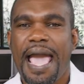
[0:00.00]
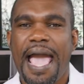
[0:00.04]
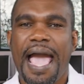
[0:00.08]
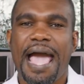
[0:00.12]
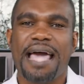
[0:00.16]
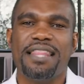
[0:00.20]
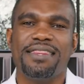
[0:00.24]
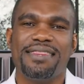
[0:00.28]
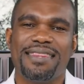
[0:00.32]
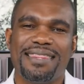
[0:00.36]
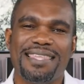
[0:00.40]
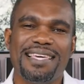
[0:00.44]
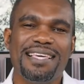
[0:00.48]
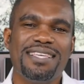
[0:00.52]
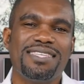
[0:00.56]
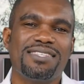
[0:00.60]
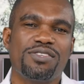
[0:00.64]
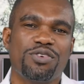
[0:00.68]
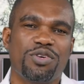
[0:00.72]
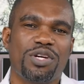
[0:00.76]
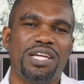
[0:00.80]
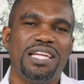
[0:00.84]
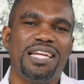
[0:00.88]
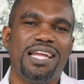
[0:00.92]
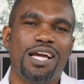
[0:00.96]
And
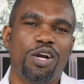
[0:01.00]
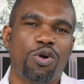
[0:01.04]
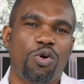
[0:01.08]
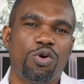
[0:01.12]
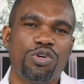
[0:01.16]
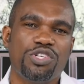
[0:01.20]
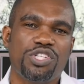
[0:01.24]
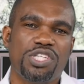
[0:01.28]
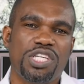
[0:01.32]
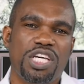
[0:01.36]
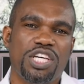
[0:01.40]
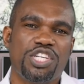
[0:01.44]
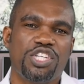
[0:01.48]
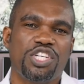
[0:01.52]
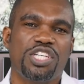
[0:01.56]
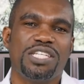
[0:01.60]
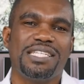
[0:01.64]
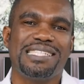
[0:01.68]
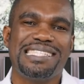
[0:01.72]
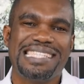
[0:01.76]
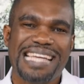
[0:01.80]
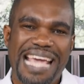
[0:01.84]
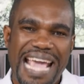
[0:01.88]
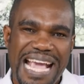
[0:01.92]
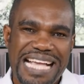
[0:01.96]
this
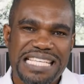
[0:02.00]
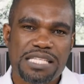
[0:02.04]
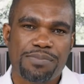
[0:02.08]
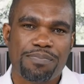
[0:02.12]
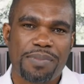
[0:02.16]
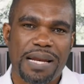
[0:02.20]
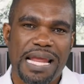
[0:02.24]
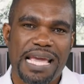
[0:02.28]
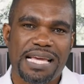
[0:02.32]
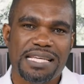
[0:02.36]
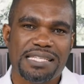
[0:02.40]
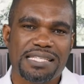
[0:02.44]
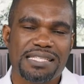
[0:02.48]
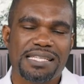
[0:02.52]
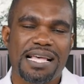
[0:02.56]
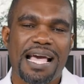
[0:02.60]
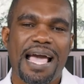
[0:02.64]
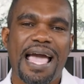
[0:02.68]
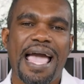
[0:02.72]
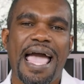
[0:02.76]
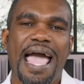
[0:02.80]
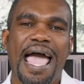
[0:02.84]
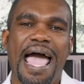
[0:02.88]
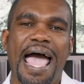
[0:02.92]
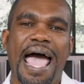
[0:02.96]
renegotiation takes place
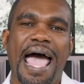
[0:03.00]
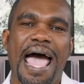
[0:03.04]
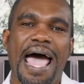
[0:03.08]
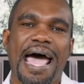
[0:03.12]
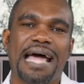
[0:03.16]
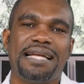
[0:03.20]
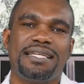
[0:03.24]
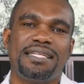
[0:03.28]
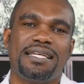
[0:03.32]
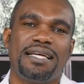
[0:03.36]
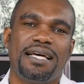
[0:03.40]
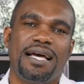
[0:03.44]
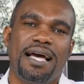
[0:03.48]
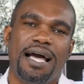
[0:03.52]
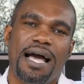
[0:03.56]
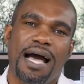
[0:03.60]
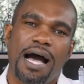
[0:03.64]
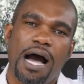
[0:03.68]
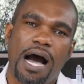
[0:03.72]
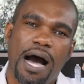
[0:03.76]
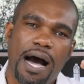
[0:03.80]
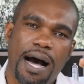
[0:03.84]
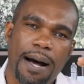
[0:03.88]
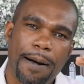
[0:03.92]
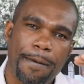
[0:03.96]
at
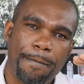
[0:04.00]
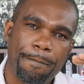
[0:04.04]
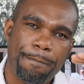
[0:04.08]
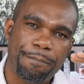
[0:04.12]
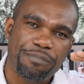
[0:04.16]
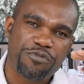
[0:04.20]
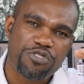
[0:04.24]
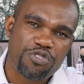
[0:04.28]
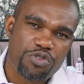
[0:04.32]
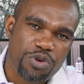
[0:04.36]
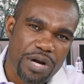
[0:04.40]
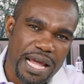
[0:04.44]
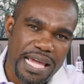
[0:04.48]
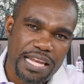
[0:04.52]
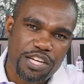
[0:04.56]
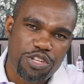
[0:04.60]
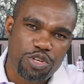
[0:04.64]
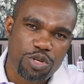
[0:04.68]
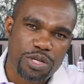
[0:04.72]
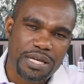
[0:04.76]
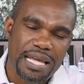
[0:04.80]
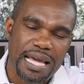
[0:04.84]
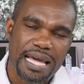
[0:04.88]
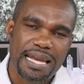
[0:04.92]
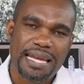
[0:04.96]
trade
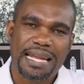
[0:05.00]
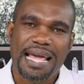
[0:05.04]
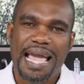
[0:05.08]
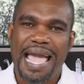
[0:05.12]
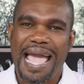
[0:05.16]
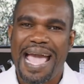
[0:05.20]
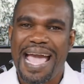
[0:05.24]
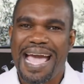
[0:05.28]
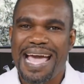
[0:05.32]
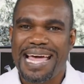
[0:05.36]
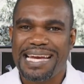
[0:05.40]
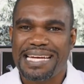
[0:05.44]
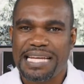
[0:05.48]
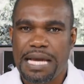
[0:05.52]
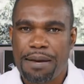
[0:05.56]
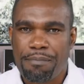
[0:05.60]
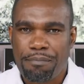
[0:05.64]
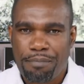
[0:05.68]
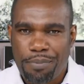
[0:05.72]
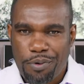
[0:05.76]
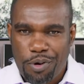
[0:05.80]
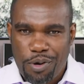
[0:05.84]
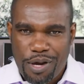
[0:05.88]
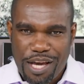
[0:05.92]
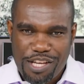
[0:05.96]
union and
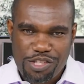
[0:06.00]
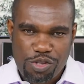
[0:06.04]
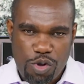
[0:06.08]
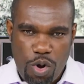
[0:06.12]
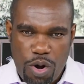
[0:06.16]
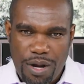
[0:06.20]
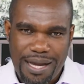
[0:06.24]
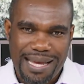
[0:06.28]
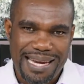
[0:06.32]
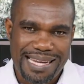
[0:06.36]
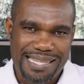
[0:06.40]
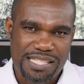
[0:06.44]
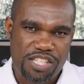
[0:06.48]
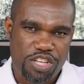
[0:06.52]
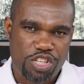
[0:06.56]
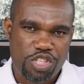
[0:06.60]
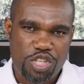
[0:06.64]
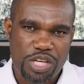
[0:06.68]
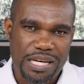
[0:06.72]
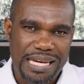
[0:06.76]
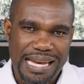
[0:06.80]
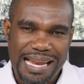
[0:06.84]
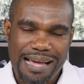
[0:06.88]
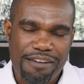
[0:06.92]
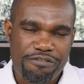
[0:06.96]
employer's
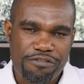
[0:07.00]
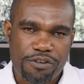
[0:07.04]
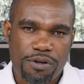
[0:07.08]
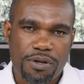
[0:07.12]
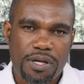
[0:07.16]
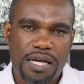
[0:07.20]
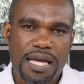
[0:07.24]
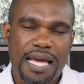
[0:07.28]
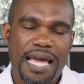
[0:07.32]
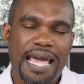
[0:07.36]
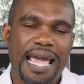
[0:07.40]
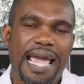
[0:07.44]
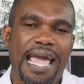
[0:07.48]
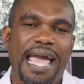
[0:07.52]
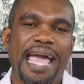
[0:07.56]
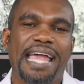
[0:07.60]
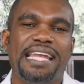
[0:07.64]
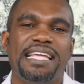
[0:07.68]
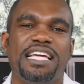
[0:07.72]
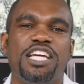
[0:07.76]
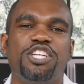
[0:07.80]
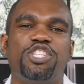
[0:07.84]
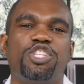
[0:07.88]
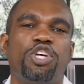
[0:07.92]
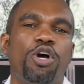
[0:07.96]
organization level.
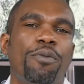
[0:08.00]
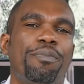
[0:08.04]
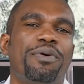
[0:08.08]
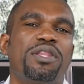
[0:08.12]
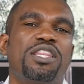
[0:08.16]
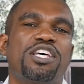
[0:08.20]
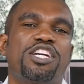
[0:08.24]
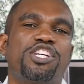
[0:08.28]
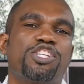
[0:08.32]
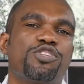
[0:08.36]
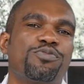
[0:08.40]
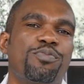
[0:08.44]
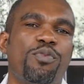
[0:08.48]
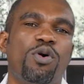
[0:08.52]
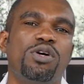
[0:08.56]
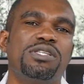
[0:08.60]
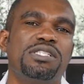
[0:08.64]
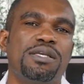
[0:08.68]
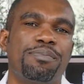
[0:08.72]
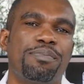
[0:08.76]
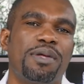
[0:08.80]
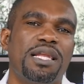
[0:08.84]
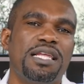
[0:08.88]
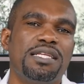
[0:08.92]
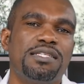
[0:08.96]
And it shall be the
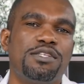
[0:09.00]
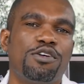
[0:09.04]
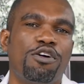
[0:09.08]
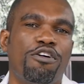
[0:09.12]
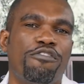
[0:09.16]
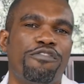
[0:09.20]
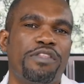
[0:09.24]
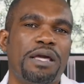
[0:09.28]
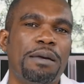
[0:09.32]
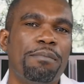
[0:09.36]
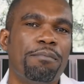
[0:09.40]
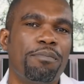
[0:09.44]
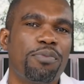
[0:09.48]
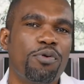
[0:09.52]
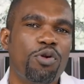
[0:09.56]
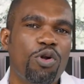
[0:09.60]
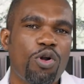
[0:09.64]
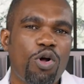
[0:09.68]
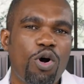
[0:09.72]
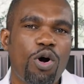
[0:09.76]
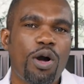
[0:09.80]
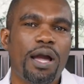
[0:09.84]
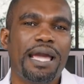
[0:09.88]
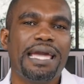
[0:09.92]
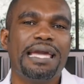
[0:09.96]
responsibility of the
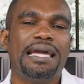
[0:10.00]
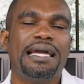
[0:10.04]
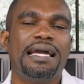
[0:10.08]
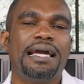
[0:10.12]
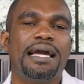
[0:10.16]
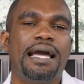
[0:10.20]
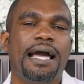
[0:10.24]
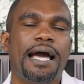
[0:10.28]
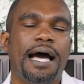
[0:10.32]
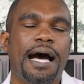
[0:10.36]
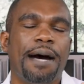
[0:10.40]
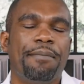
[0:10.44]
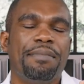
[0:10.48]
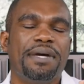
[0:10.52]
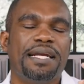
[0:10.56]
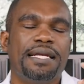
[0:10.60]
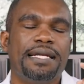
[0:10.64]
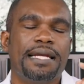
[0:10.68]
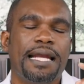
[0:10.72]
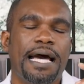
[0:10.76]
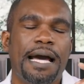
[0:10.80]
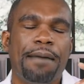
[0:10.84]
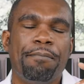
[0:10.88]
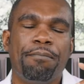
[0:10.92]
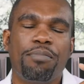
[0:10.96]

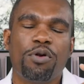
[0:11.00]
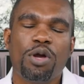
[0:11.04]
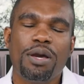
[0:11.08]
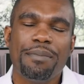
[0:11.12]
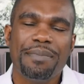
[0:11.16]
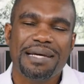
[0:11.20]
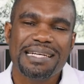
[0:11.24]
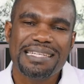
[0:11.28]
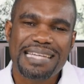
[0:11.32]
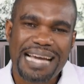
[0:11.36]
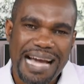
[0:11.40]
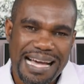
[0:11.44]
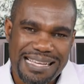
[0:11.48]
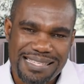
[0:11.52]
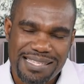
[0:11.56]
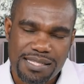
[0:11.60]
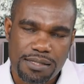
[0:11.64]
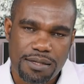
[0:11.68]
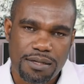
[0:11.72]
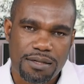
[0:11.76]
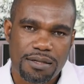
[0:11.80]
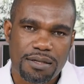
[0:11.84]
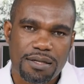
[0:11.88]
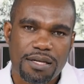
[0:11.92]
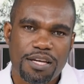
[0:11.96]
employment
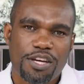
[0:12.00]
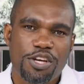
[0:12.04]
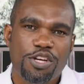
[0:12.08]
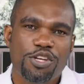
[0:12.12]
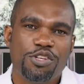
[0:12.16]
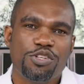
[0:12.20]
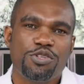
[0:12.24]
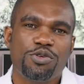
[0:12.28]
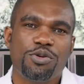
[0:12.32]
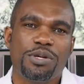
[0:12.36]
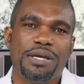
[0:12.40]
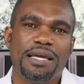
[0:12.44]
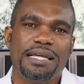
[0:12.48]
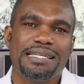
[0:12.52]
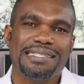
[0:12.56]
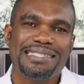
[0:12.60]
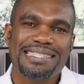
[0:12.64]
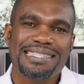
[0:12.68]
council to